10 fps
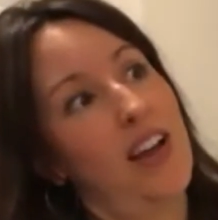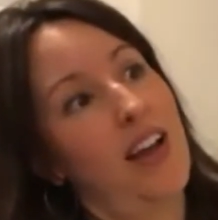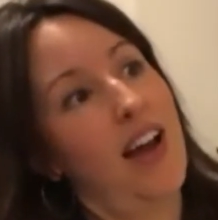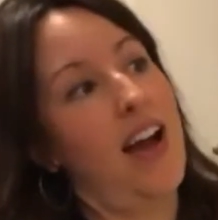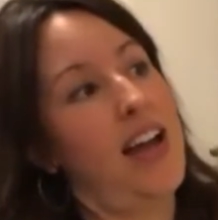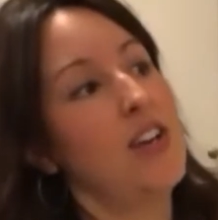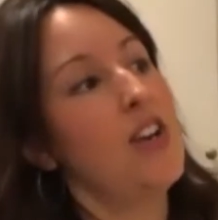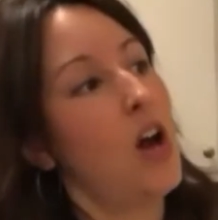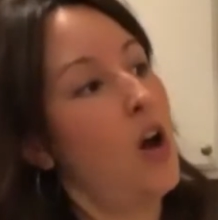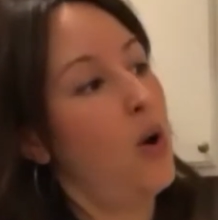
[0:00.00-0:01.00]
I
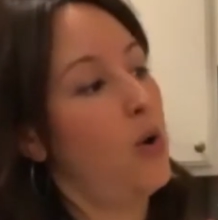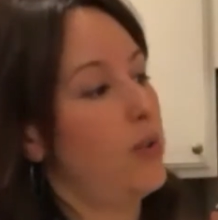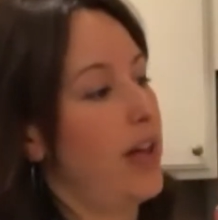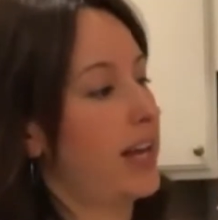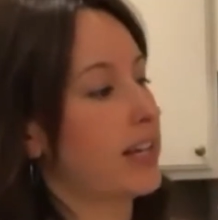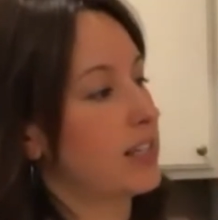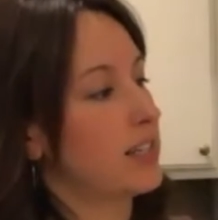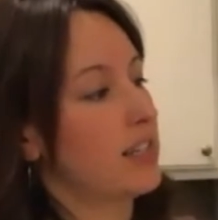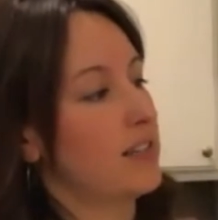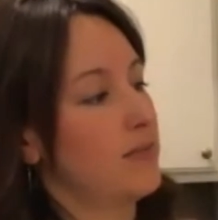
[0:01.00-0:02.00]
know, like,
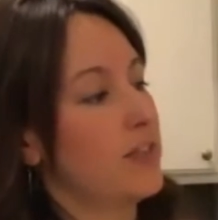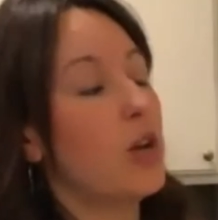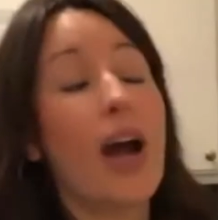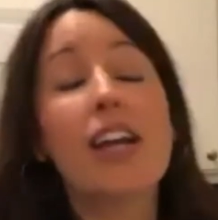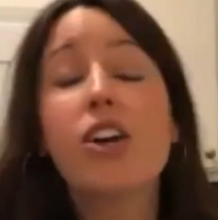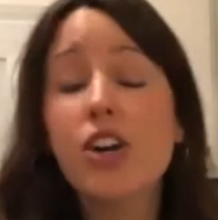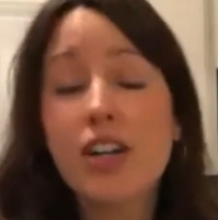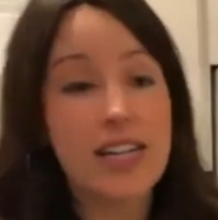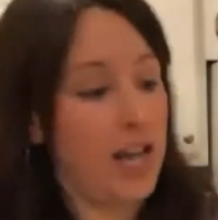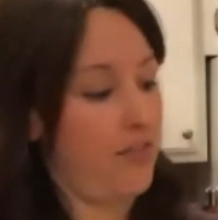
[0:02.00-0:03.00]
you know, I
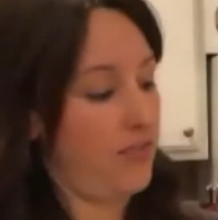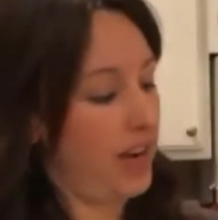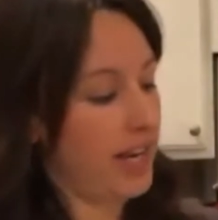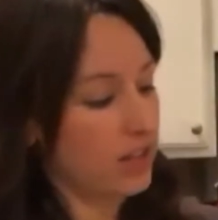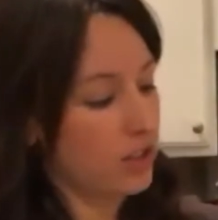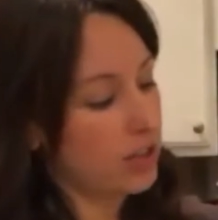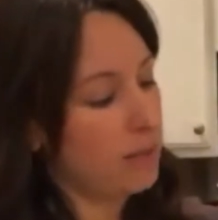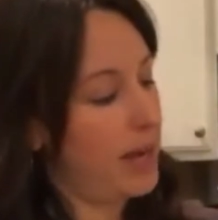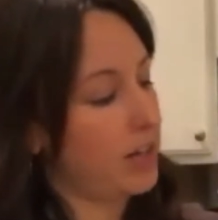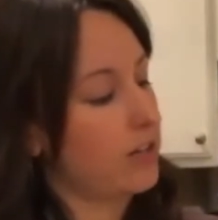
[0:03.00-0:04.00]
cook enough that I can look at
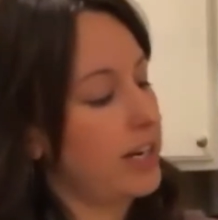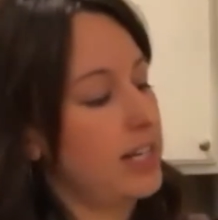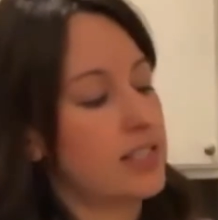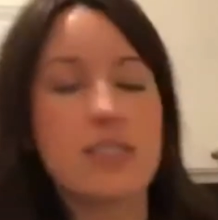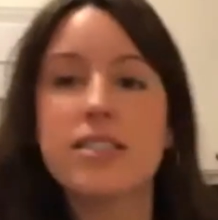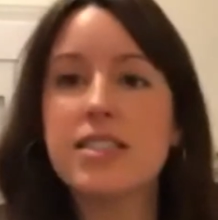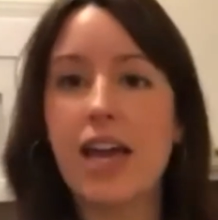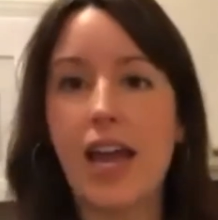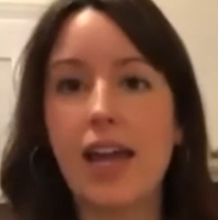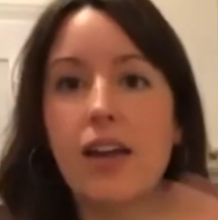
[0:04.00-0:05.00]
my ingredients and
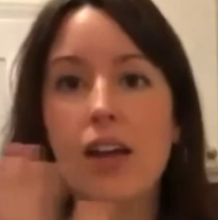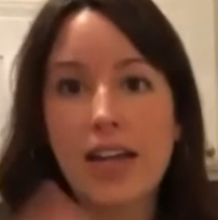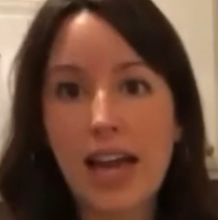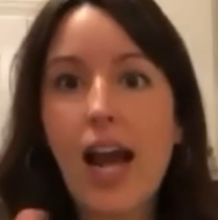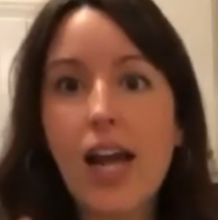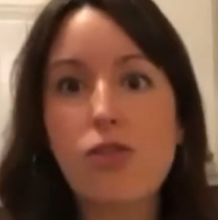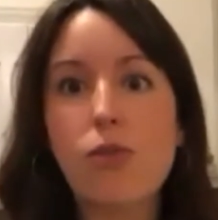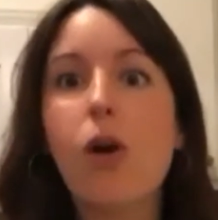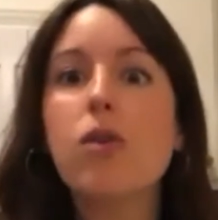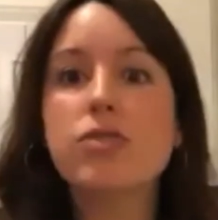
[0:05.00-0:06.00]
say, can I
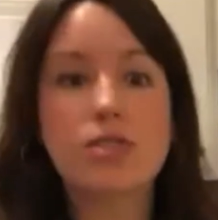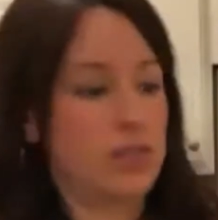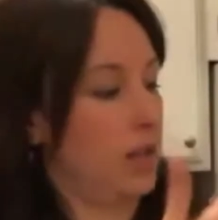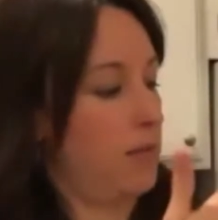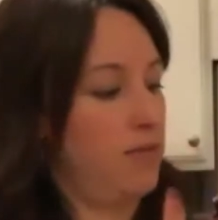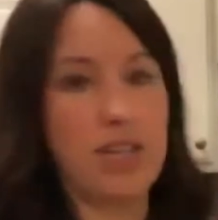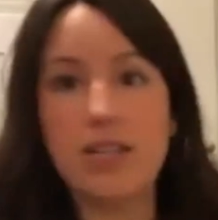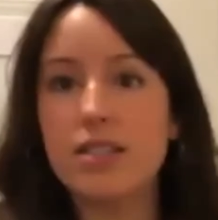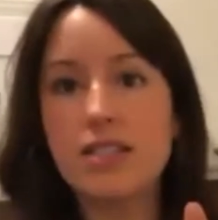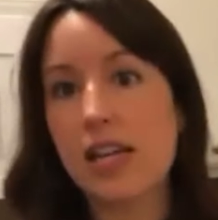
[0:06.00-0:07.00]
throw some of
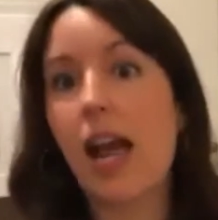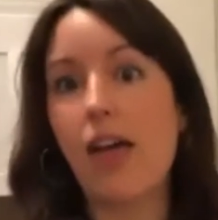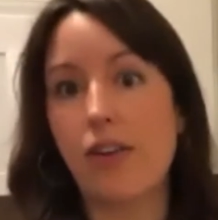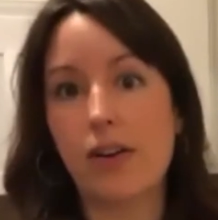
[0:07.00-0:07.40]
these together?